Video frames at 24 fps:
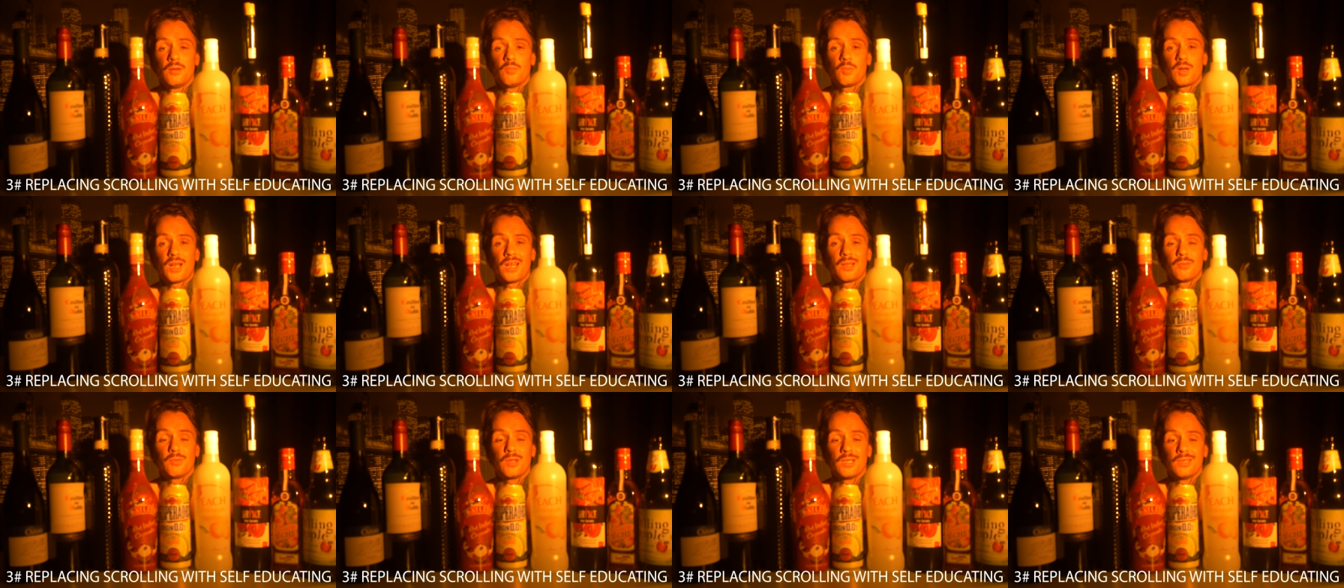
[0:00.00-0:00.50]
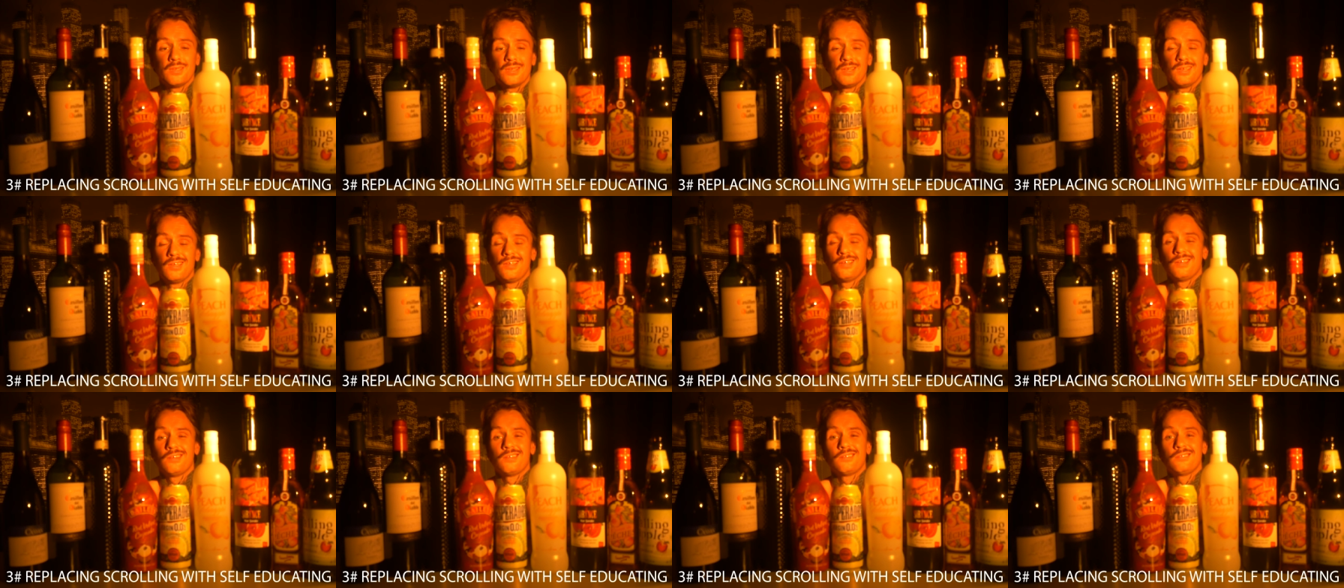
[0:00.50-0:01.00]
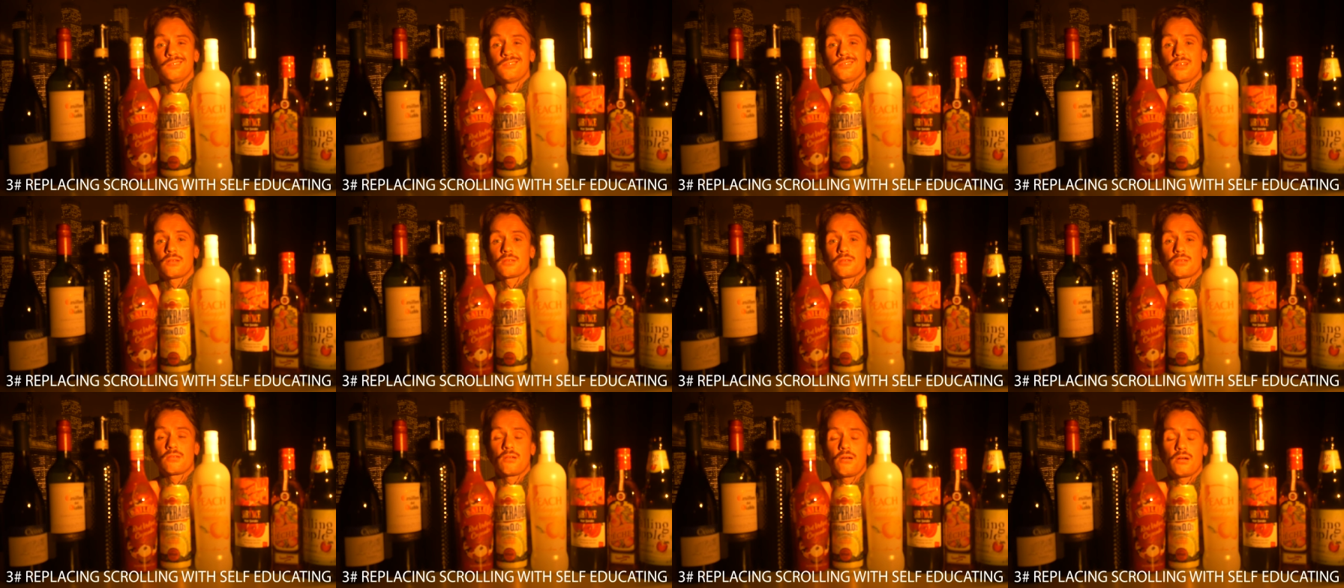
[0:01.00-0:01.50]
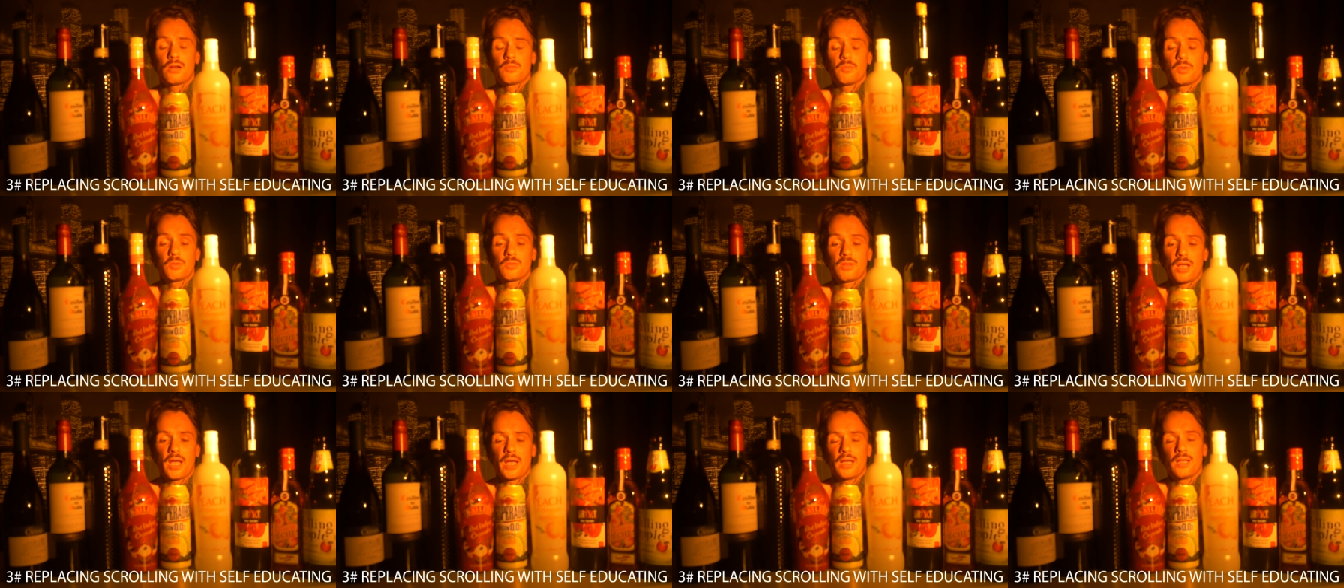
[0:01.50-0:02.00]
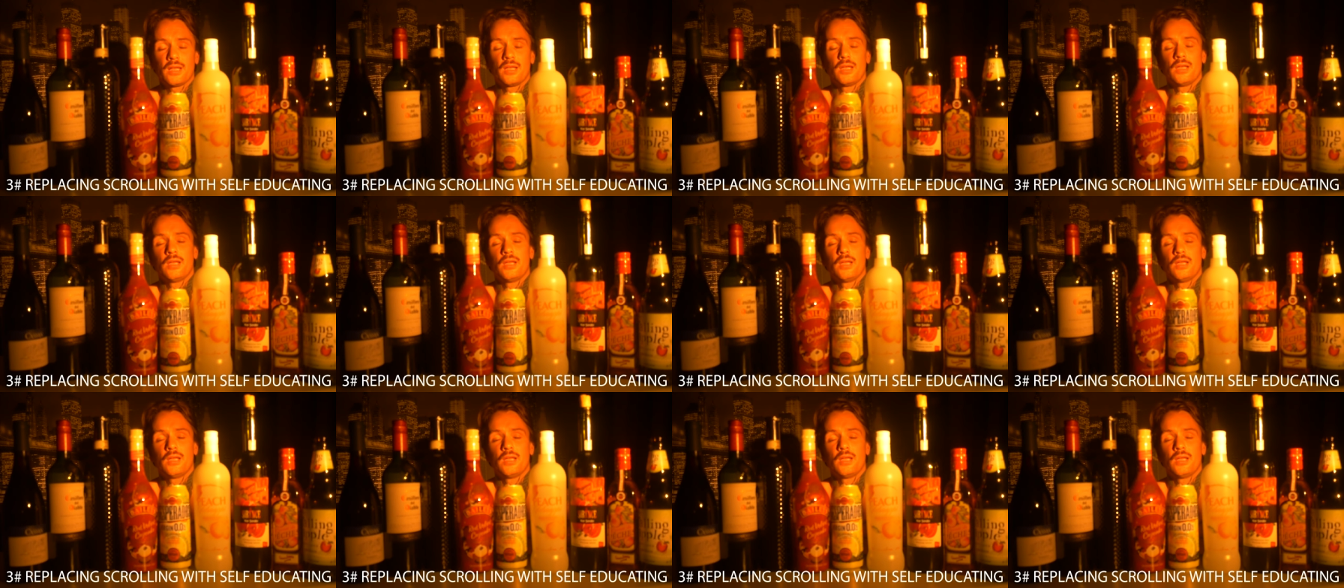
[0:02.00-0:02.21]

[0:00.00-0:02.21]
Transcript: But anyway, not to talk about that.